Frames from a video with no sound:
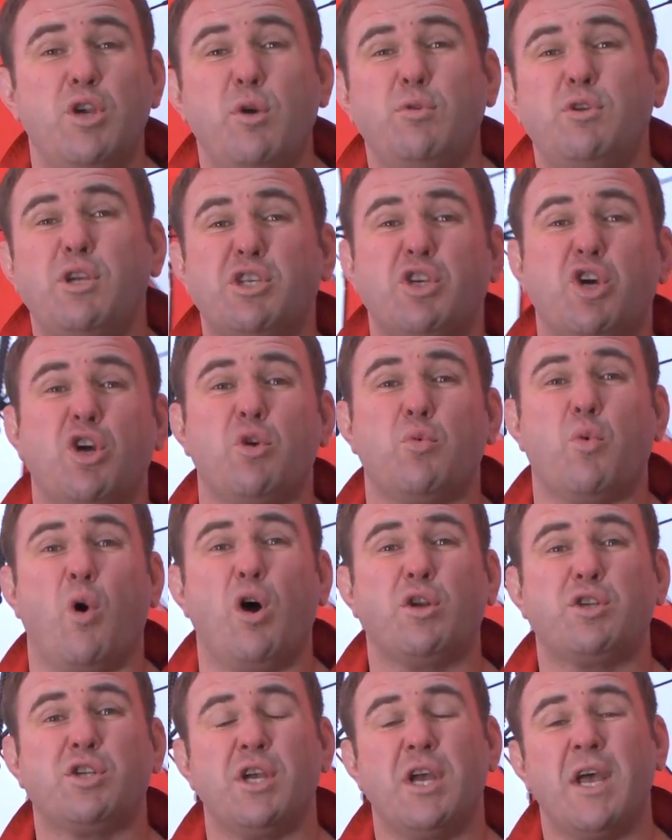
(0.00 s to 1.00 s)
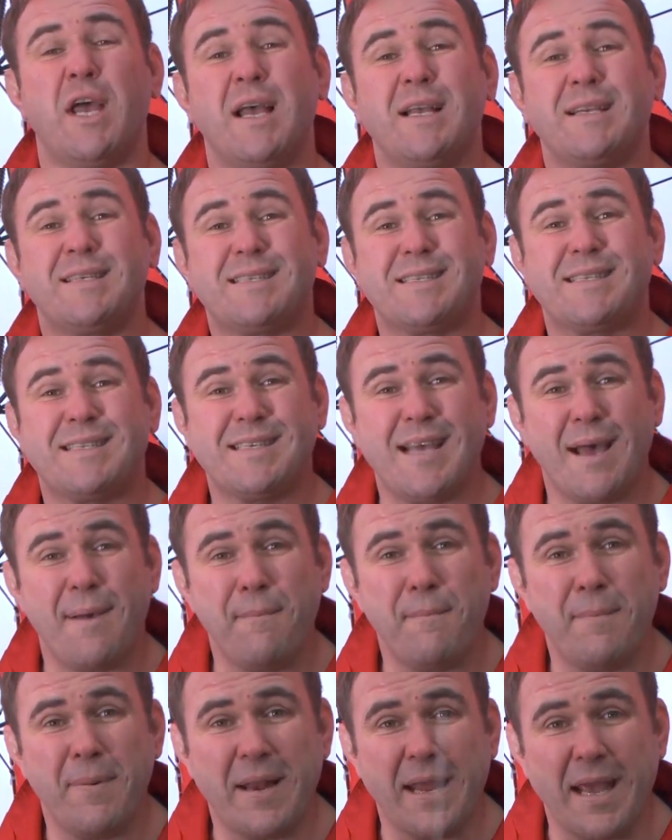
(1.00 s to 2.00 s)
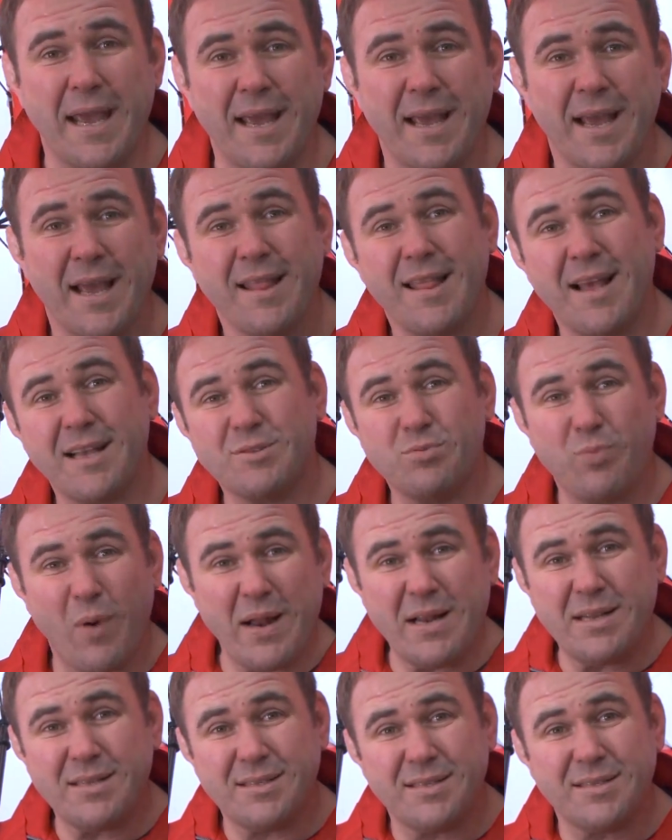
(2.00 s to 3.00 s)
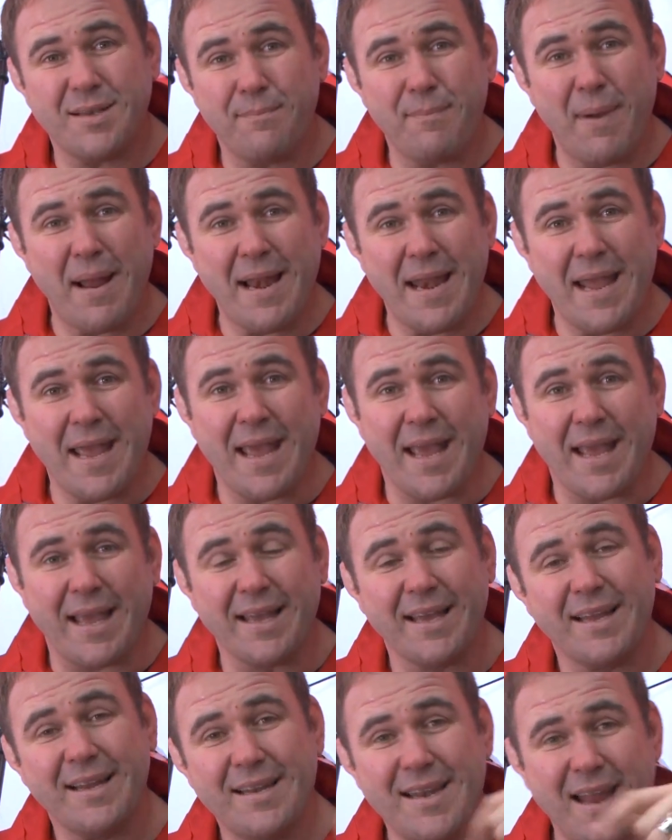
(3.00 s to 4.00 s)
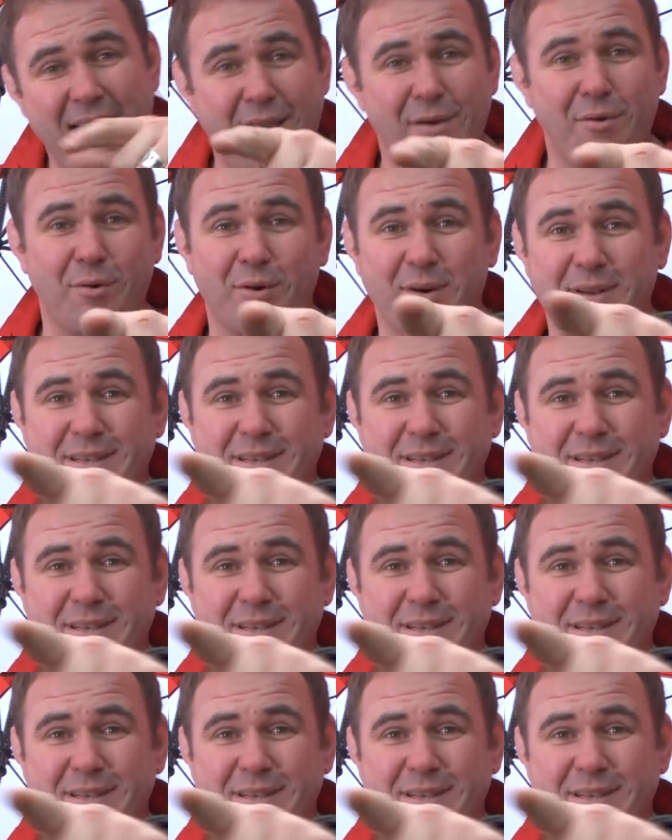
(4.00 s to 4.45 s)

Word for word: you're just going to watch somebody that's won some money. Now,